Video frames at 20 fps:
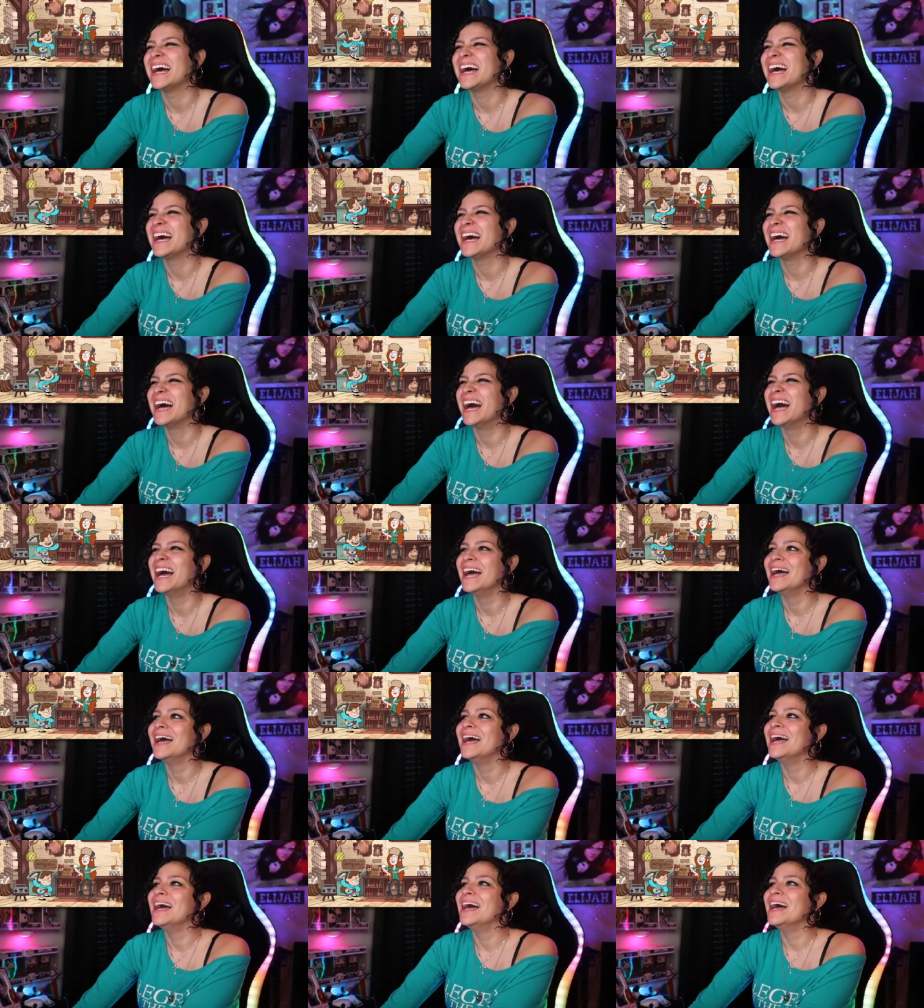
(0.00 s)
go.
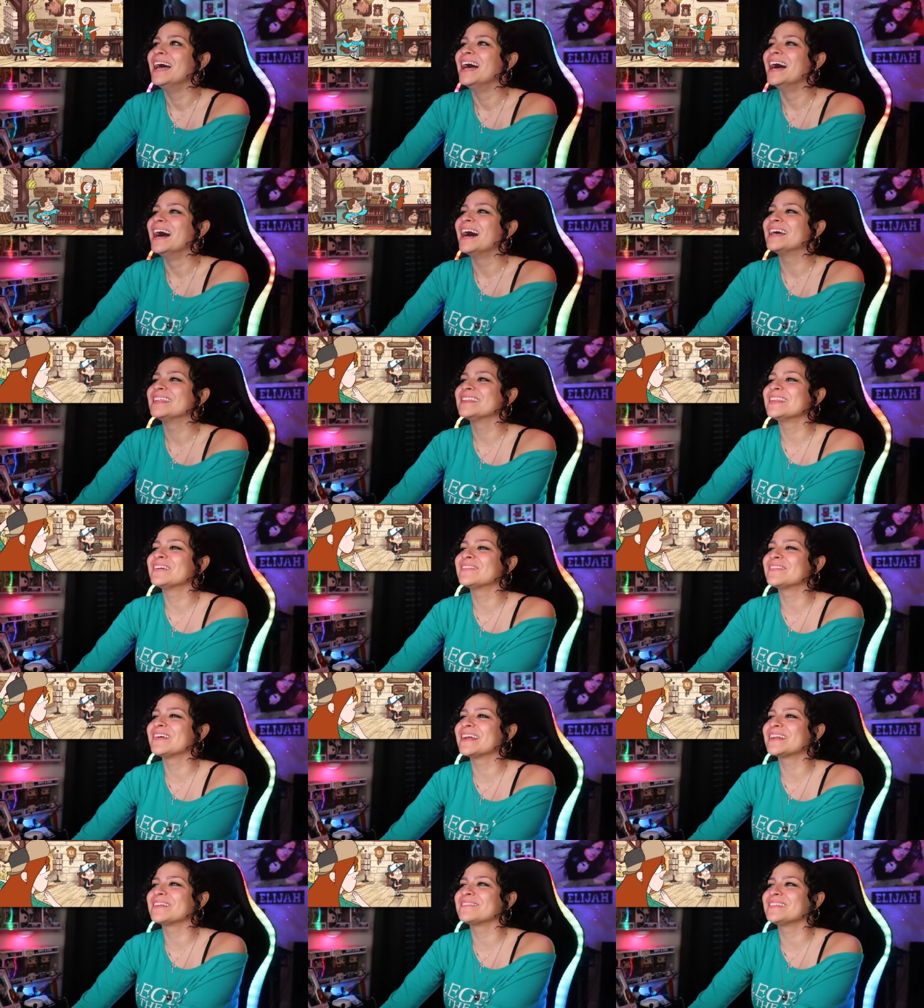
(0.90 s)
I love
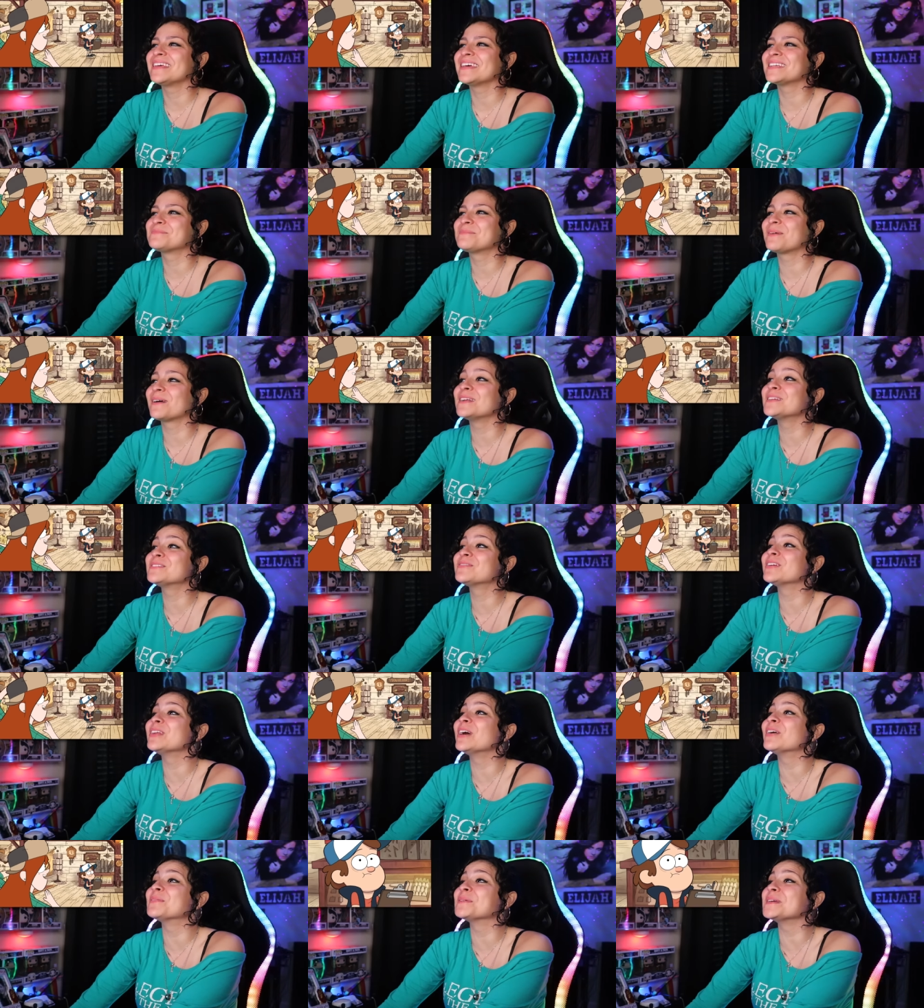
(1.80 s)
random dance parties for
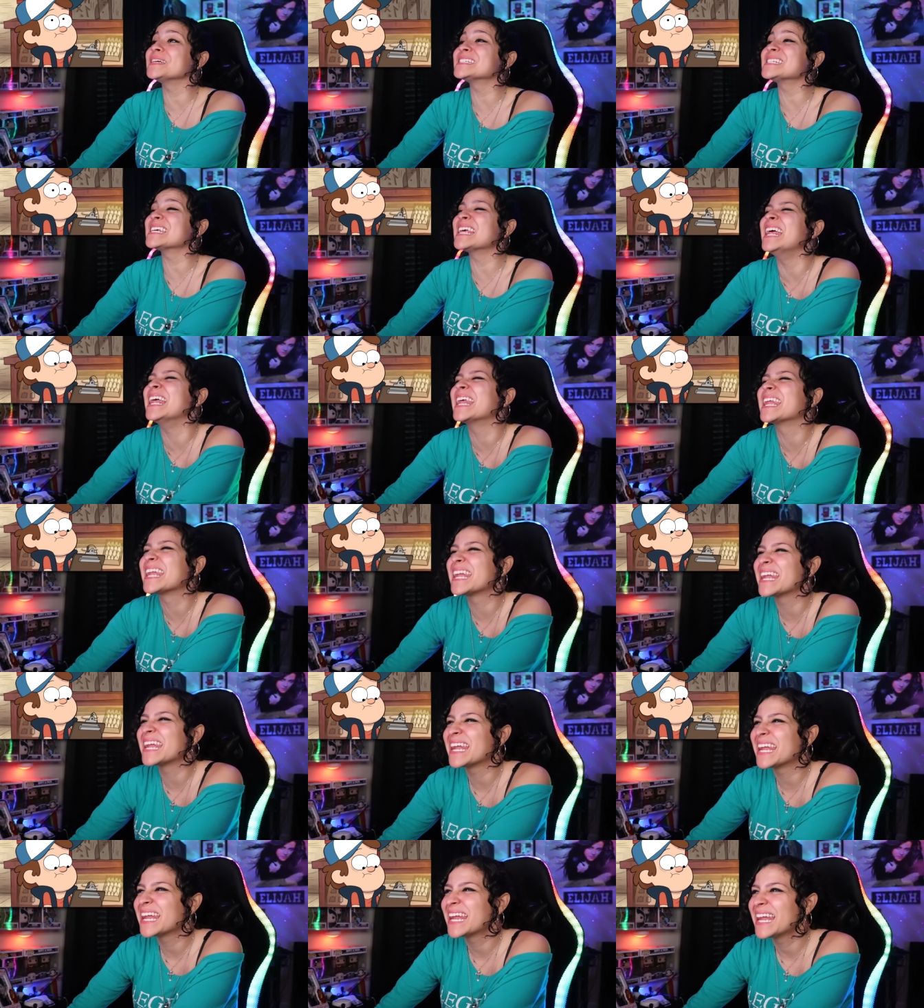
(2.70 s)
no
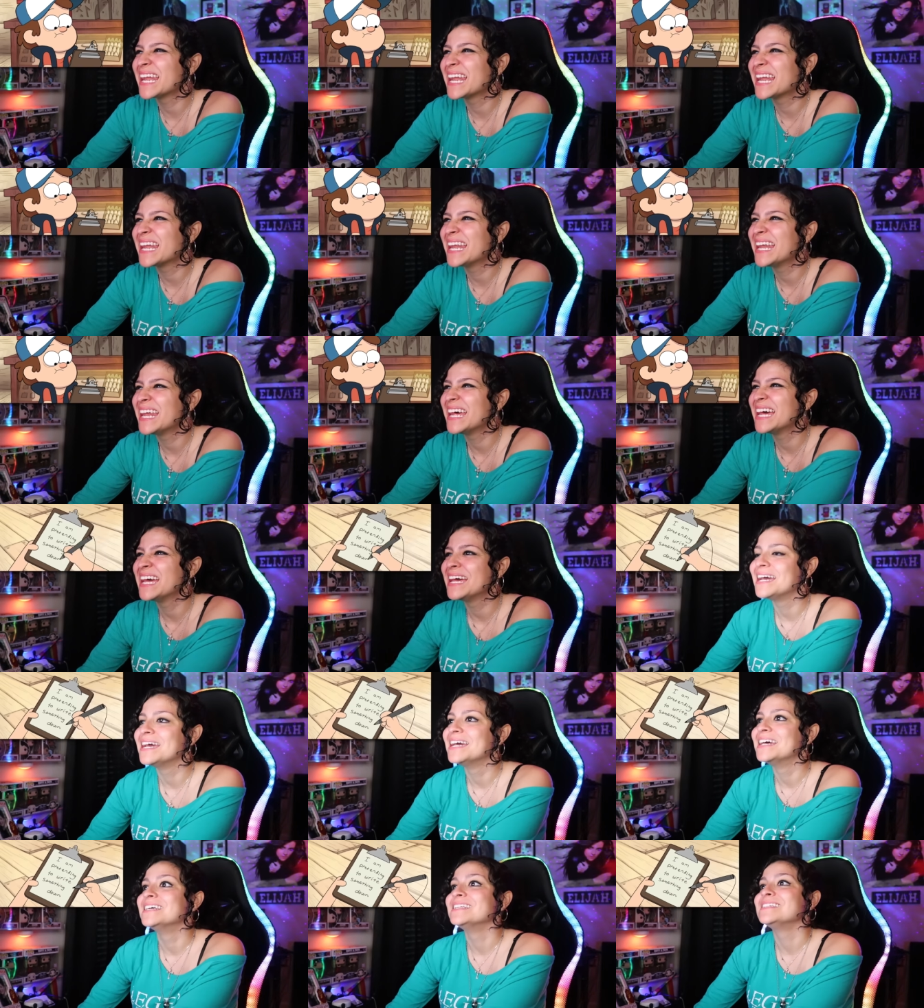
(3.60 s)

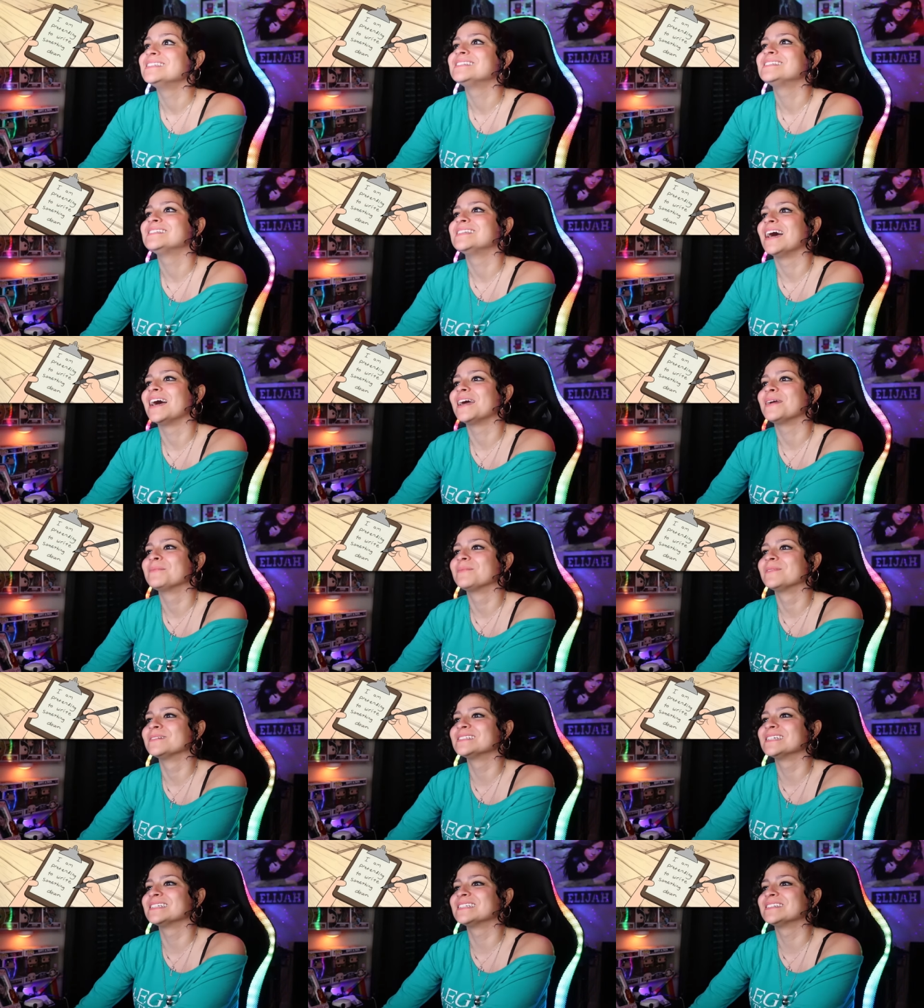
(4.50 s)
reason. I am
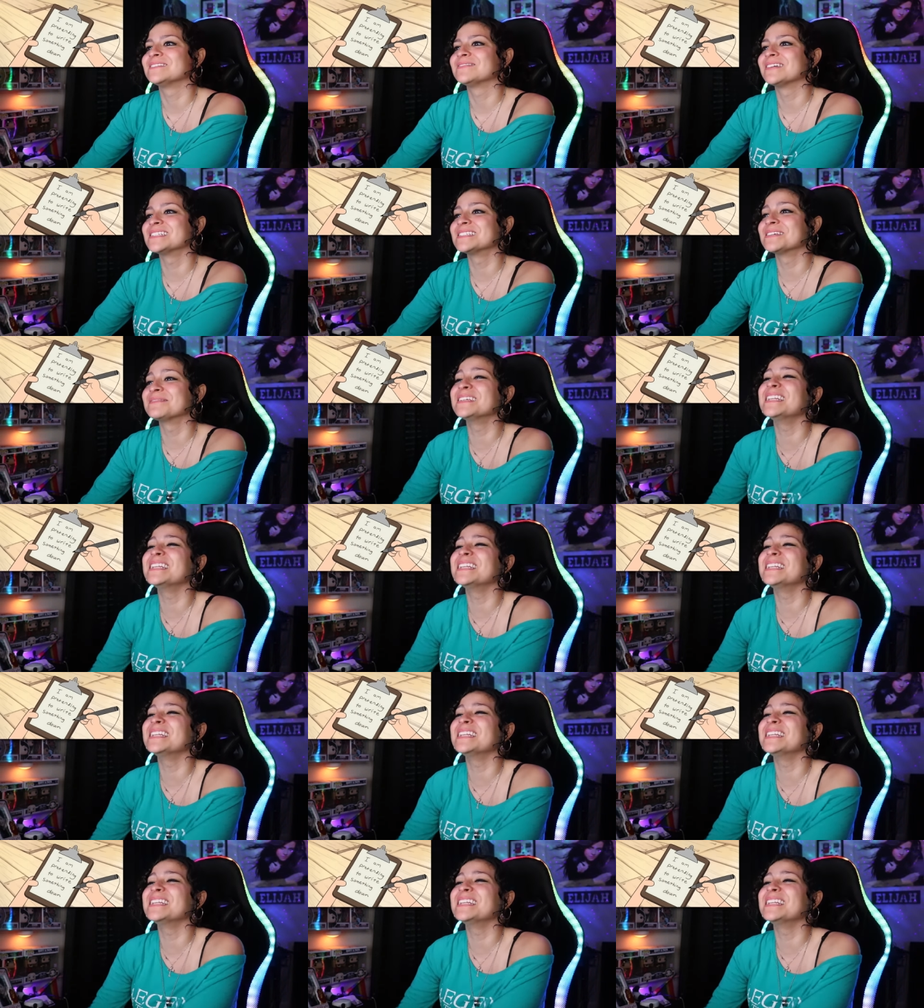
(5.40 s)
pretending to write